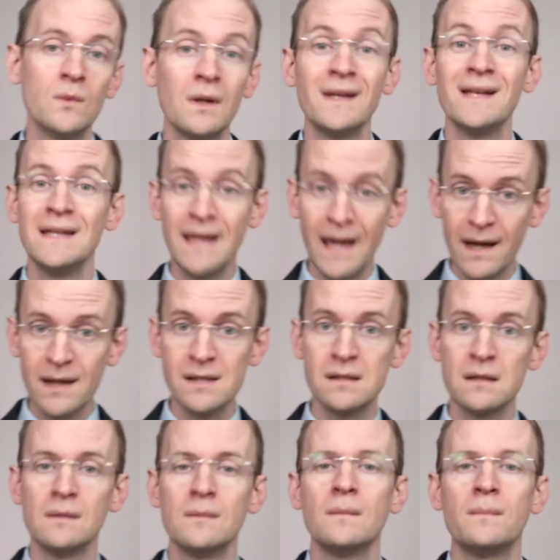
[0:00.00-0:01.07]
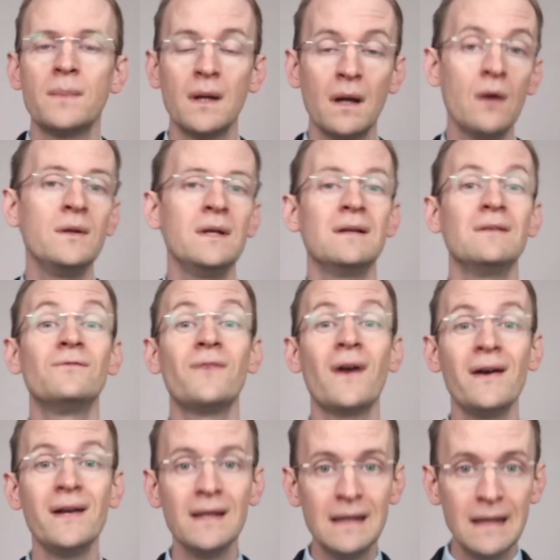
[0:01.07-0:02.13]
Well, yes, but only in
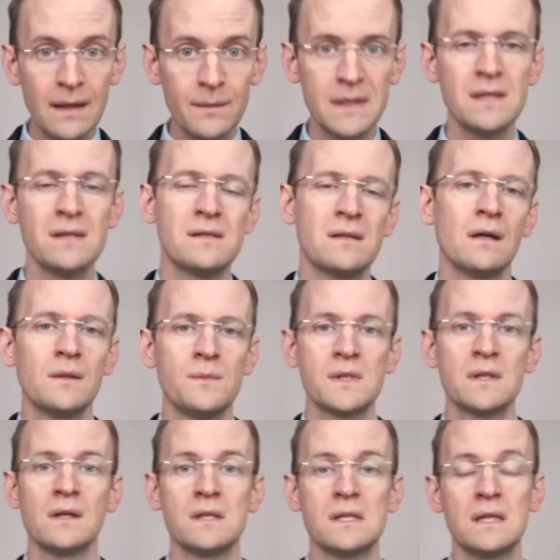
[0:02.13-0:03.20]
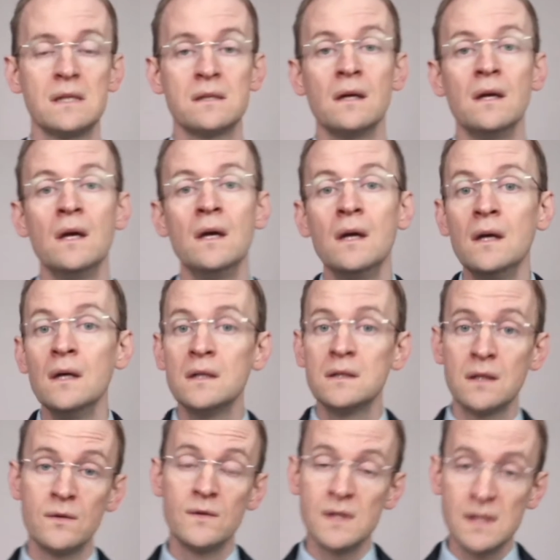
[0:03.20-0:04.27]
very limited circumstances.
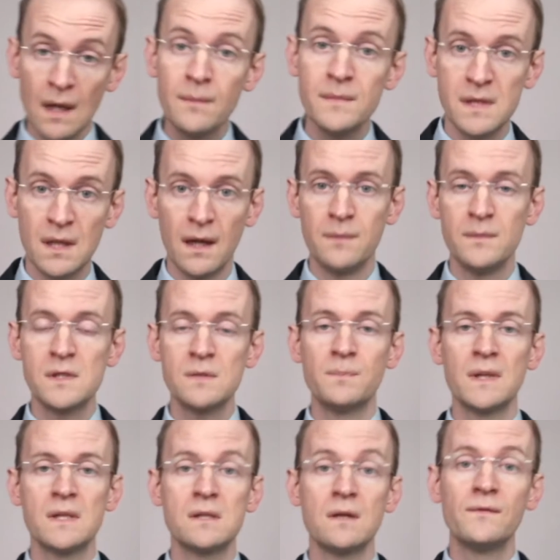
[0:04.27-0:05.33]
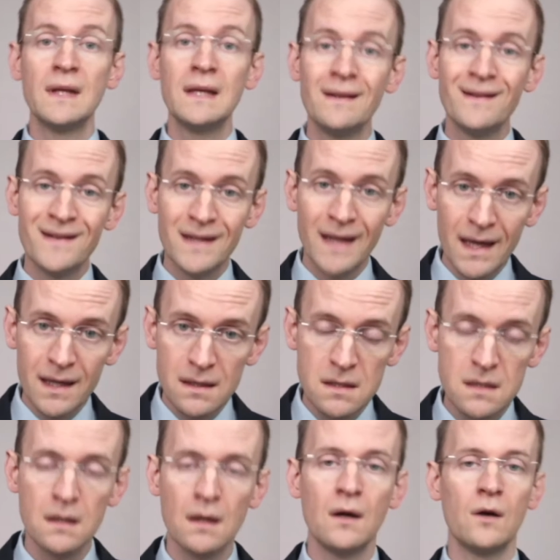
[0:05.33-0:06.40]
So sometimes, because of the
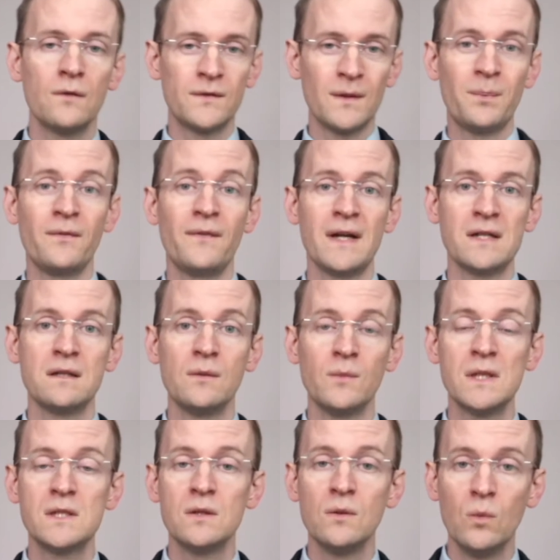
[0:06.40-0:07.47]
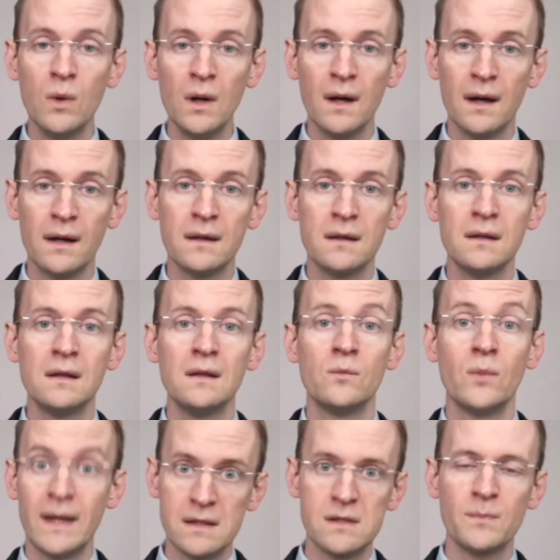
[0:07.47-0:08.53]
nature of the profession in which you work
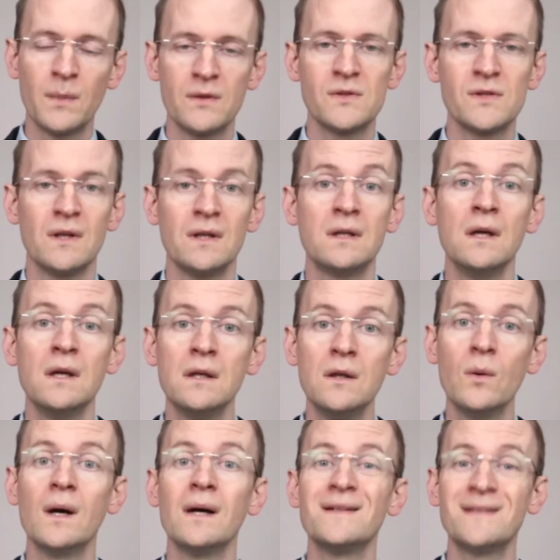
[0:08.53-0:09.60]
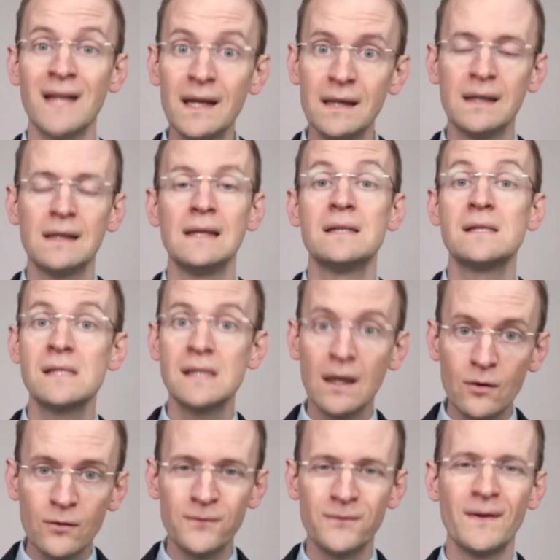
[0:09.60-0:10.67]
when sponsored, you are technically
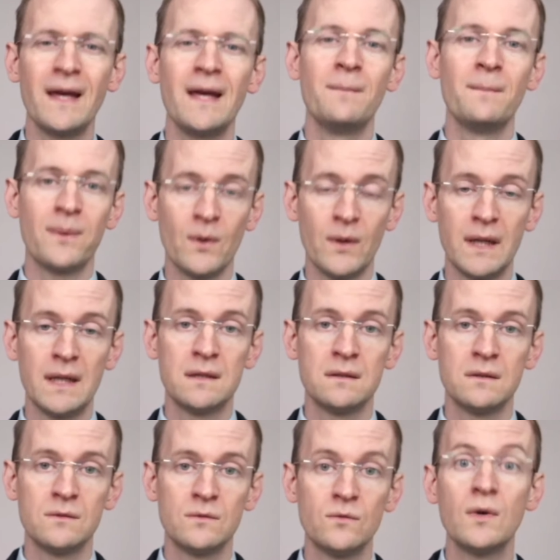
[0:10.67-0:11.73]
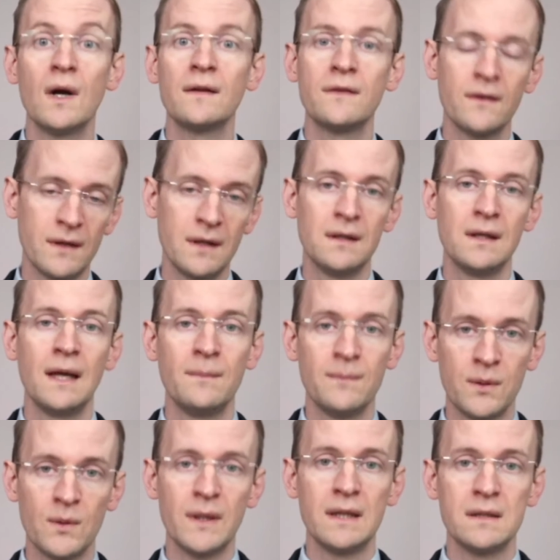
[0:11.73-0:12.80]
self-employed rather than
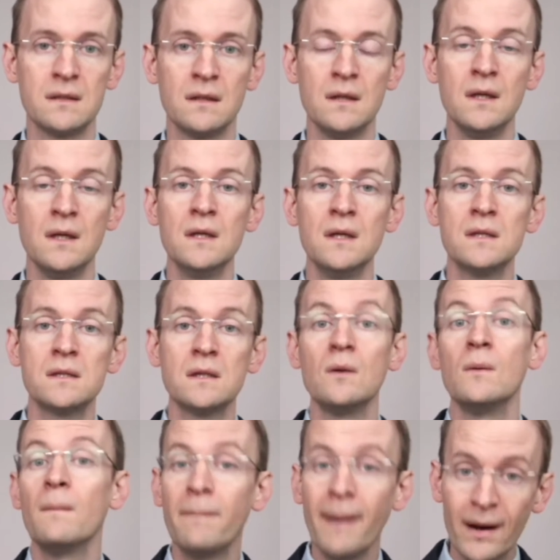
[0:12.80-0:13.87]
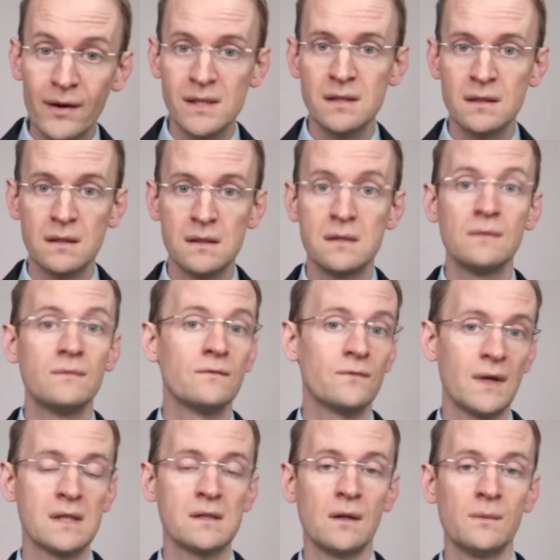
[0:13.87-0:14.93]
employed. So barristers,
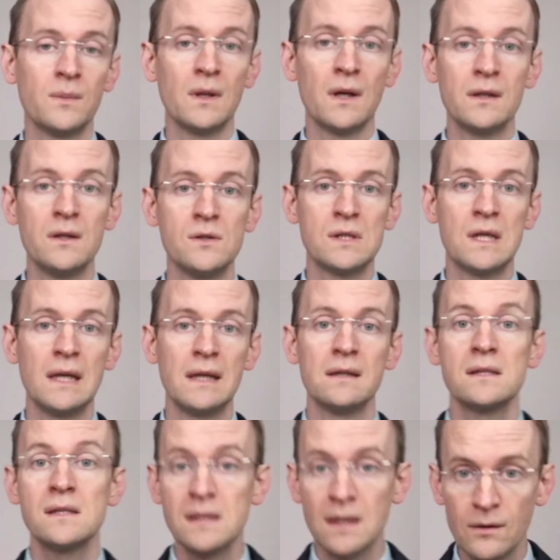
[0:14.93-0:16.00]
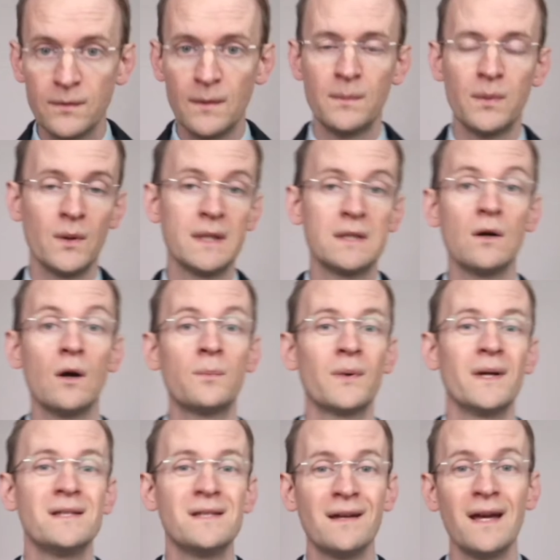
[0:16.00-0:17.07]
for example, are usually self-employed,
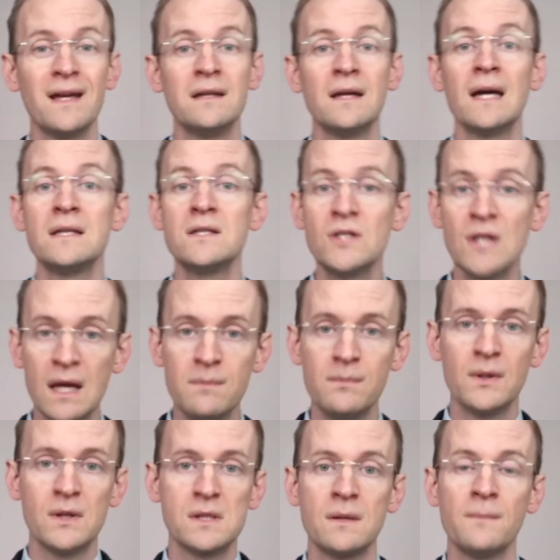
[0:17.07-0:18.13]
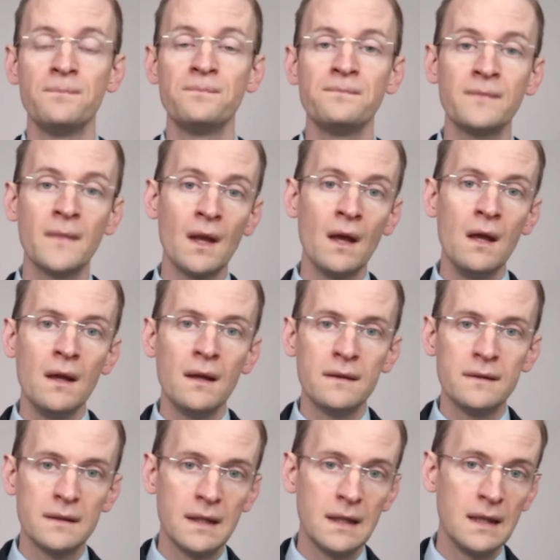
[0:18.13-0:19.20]
operating in chambers.
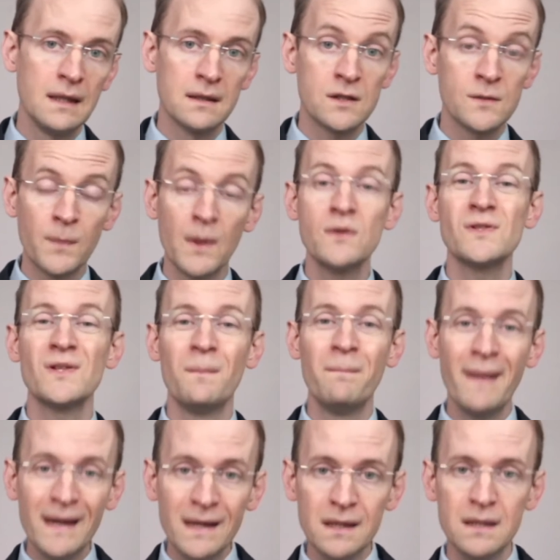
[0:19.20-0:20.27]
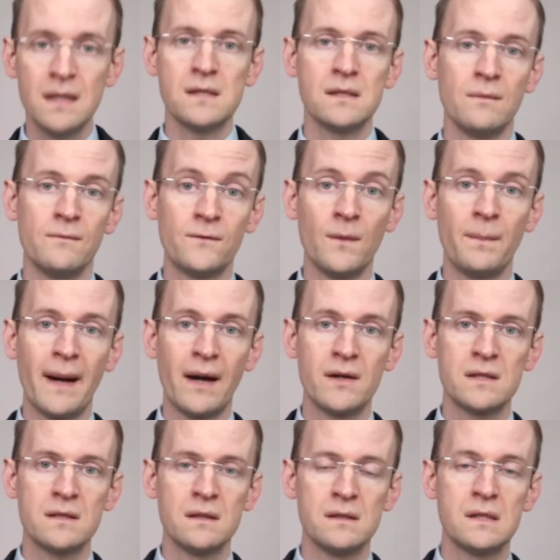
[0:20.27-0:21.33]
The sponsor mechanism for
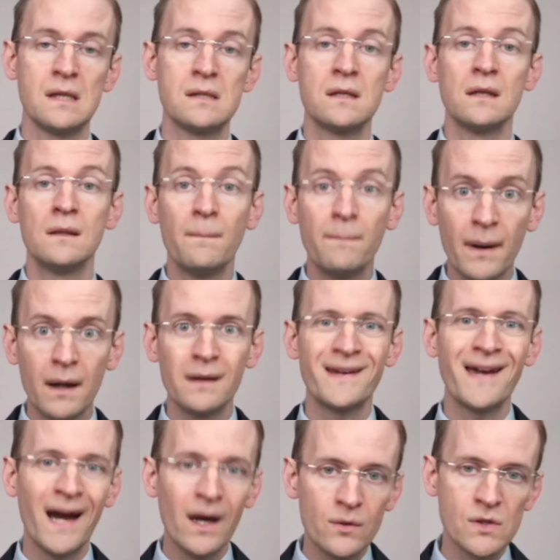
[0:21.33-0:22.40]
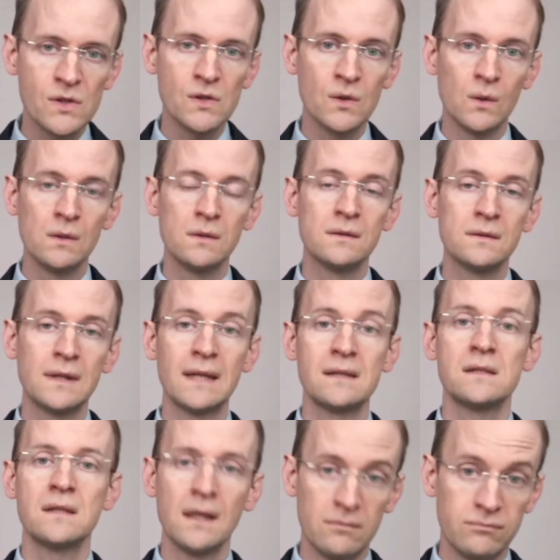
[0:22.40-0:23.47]
barristers is that the Bar Council,
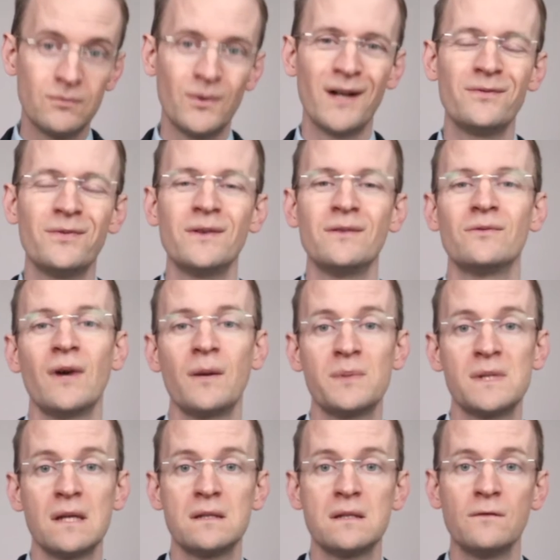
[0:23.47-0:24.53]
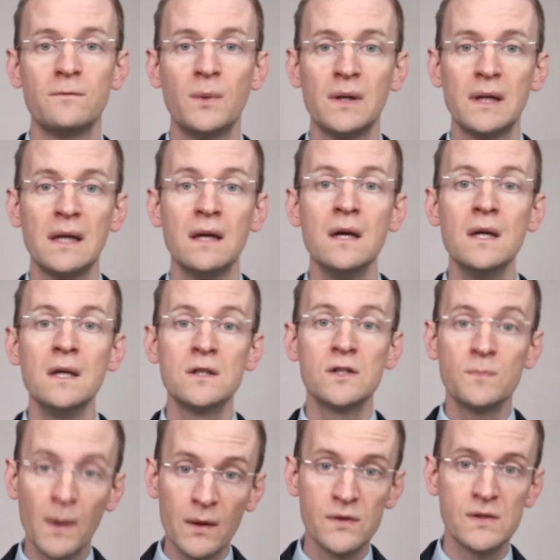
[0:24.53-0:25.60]
that's the relevant representative body,
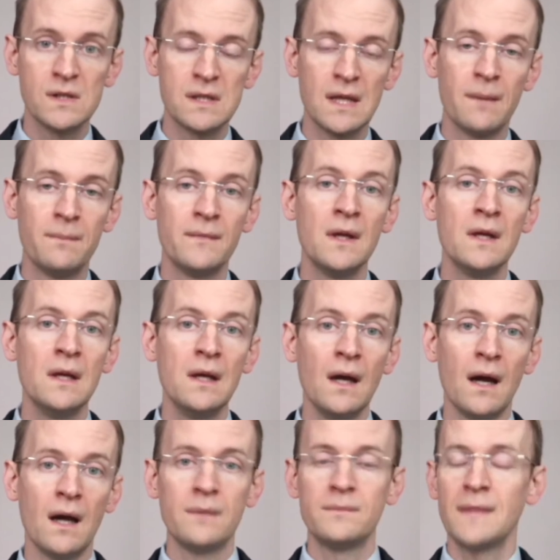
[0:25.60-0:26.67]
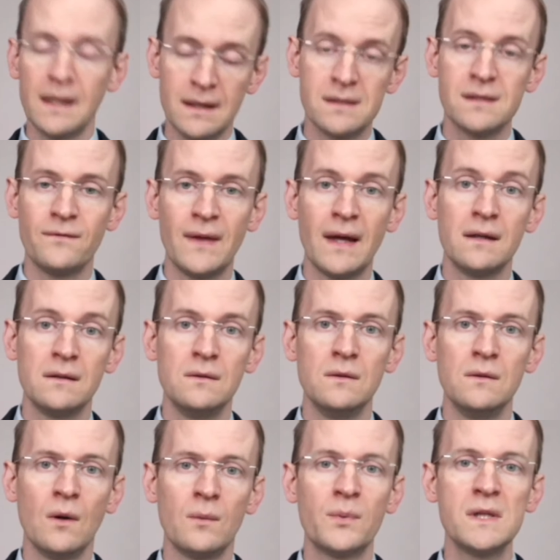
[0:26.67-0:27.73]
sponsors them, that is if they're
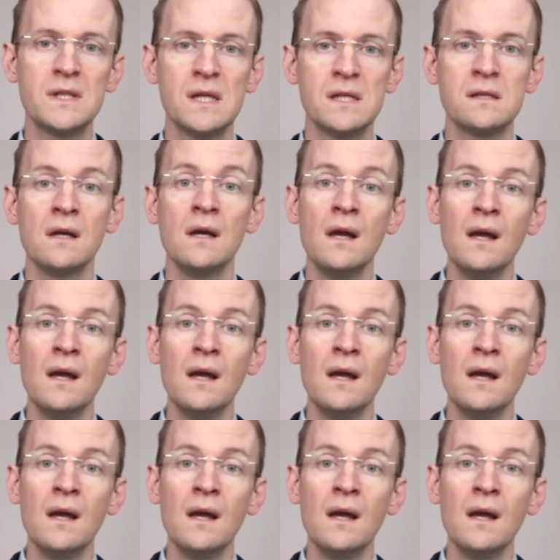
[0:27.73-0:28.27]
not British,